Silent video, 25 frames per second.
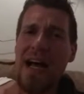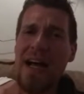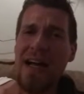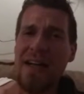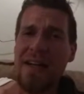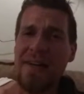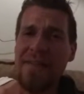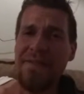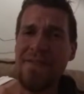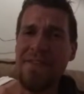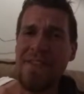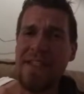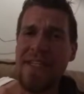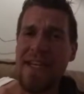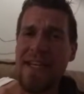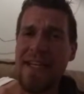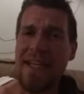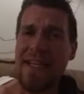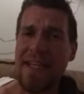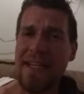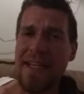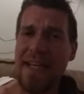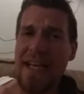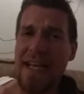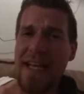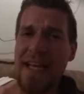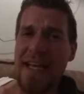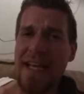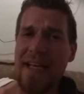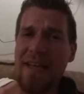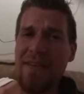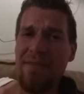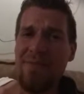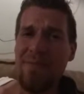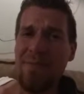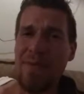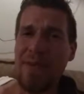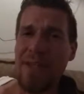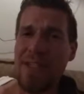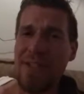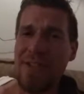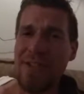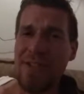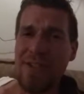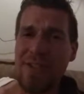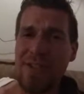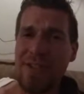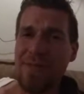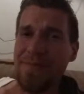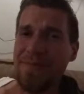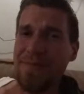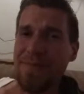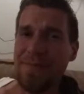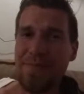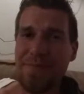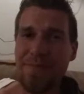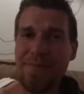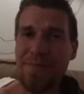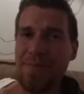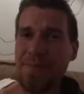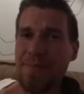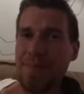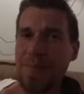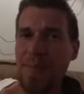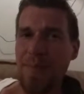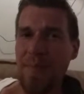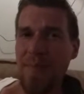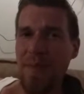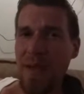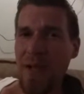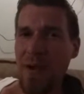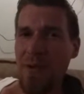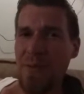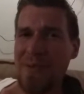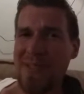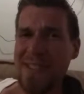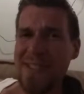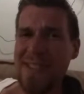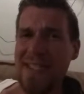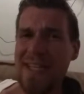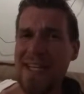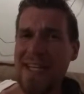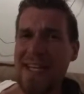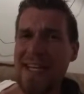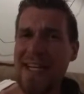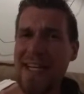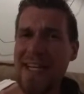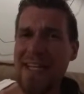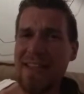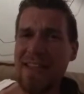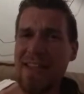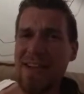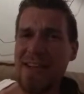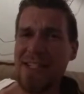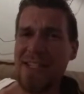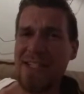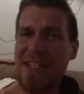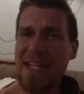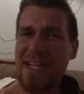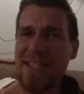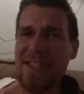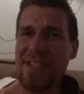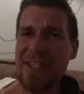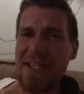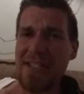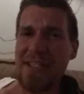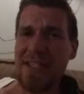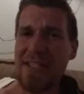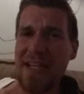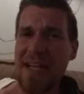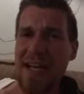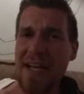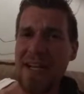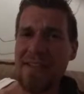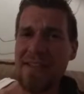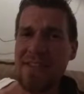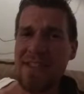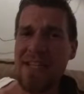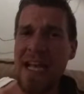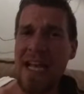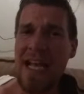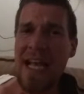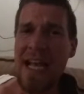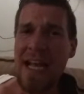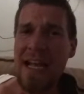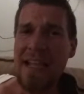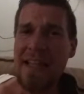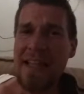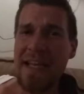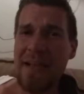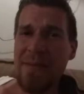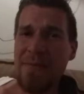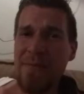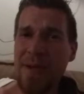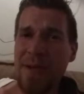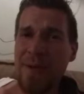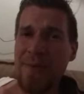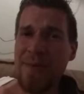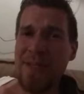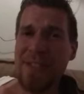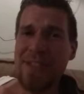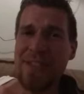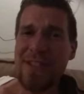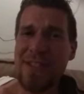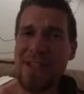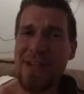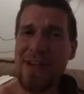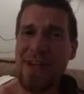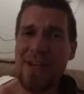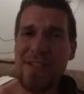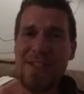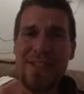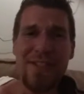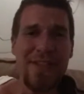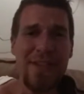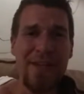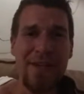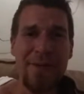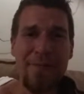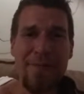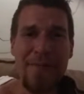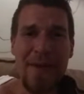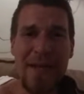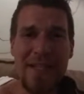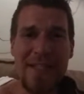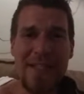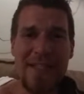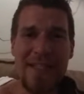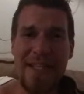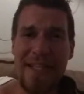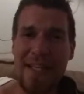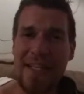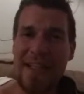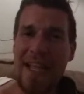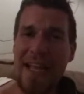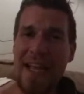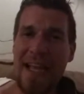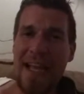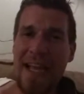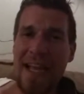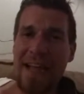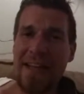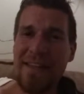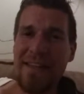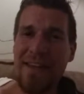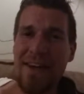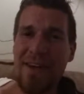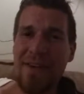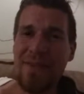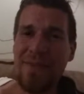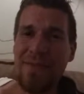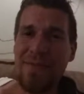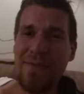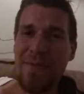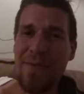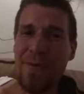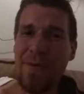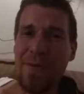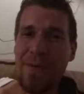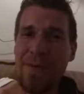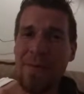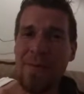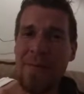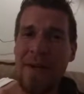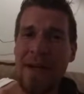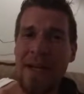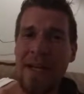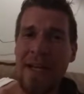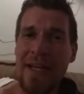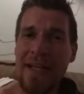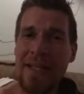of TNA, which once TNA lost AJ Styles, they pretty much lost their best thing they had going for him.